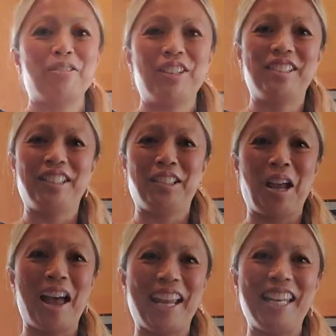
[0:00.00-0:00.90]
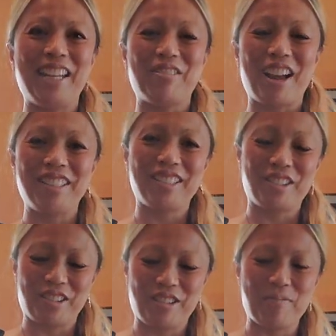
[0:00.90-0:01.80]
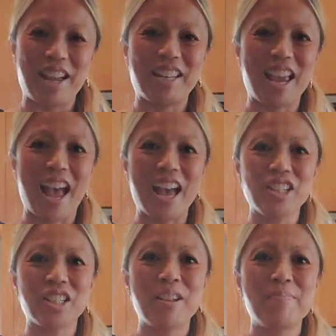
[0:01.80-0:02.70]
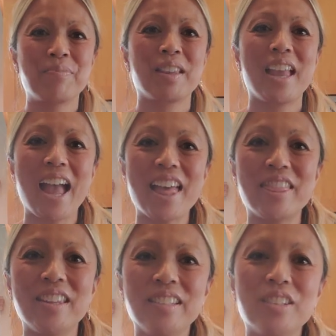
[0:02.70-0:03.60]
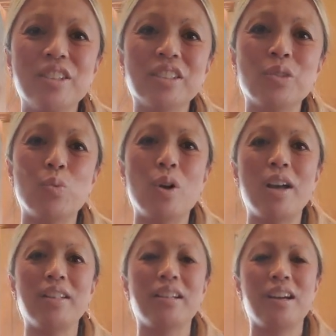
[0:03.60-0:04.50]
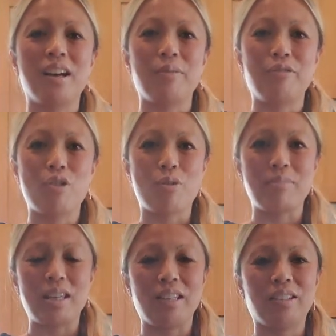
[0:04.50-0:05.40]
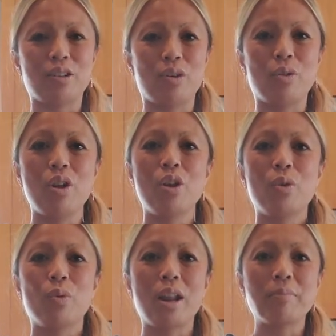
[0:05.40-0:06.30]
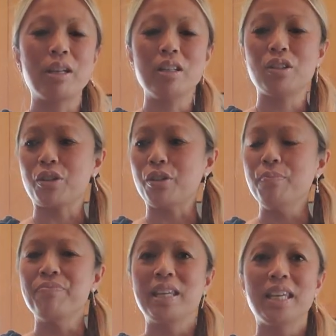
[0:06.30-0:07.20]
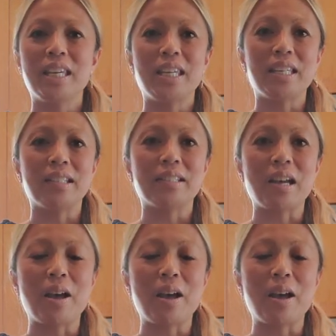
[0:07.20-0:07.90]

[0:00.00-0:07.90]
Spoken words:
was this tiny rice cooker by Dash. And this cooked 1 cup for me. So what I'm gonna do is